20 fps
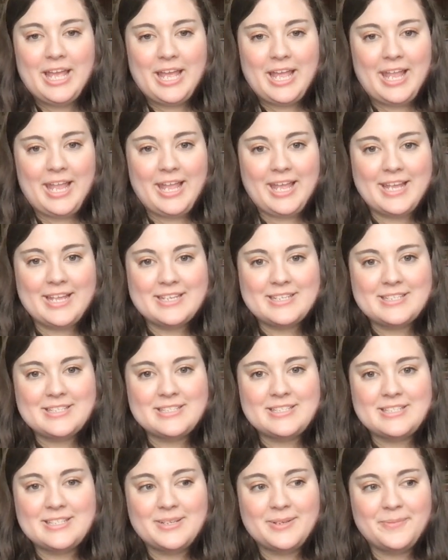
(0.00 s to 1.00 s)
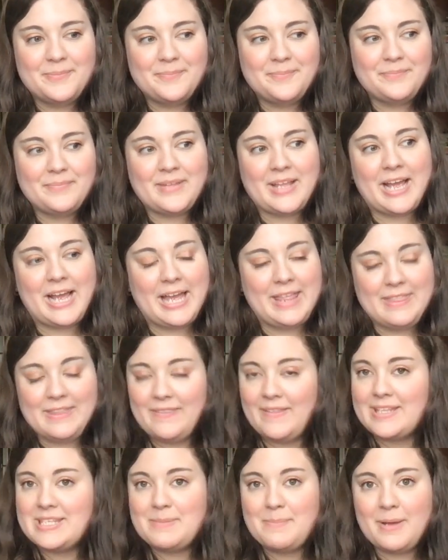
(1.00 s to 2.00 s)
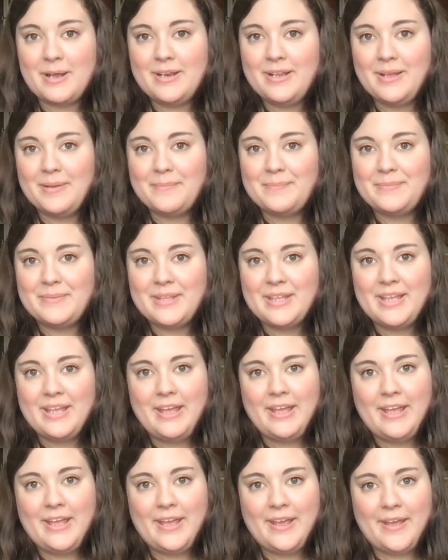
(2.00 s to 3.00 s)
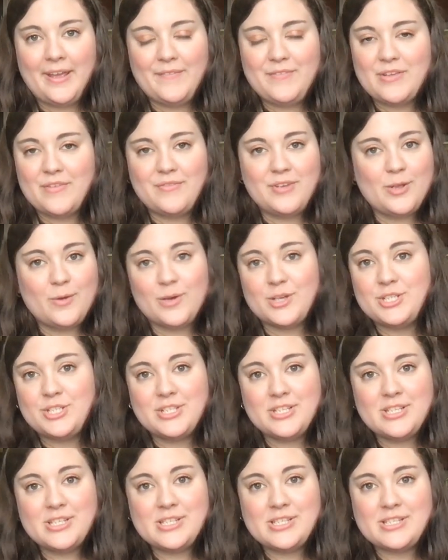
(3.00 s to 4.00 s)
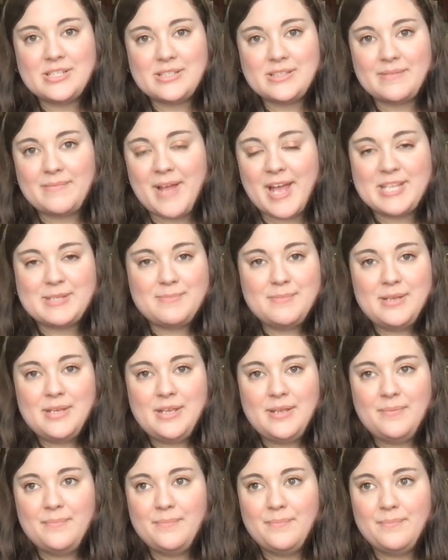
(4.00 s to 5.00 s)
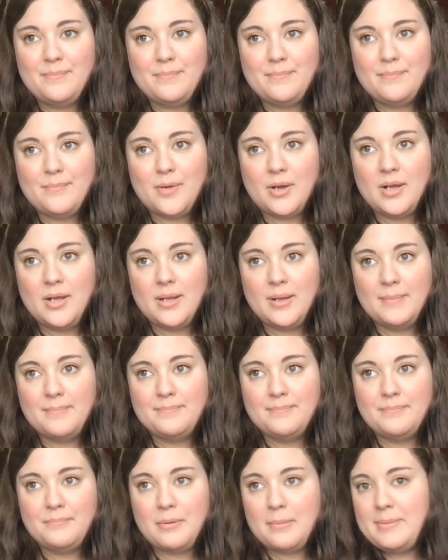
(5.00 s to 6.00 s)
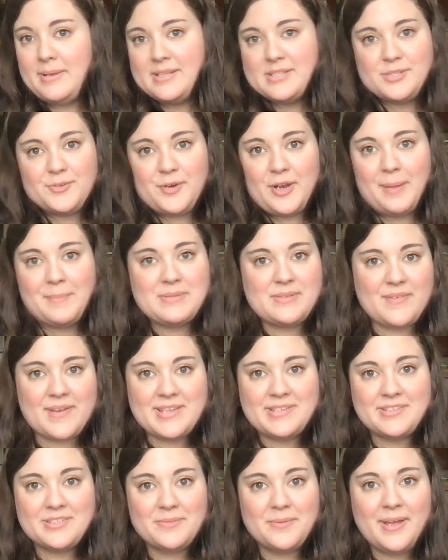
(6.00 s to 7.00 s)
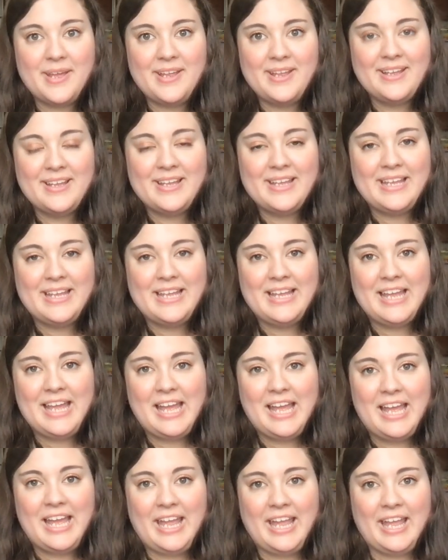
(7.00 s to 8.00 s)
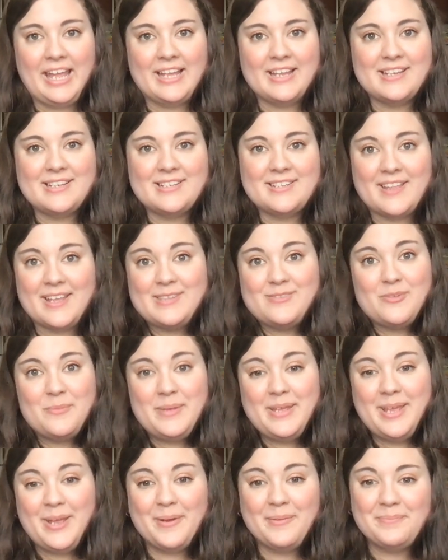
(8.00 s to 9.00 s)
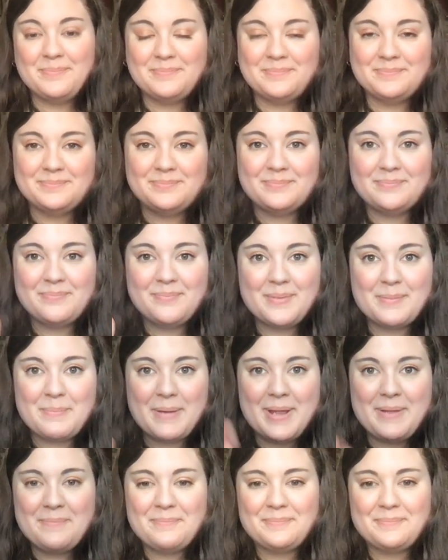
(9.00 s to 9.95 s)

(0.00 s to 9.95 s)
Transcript: And I think that's about it. If you have any questions, ask me. Probably Instagram's the fastest way. And thanks for being here. Bye.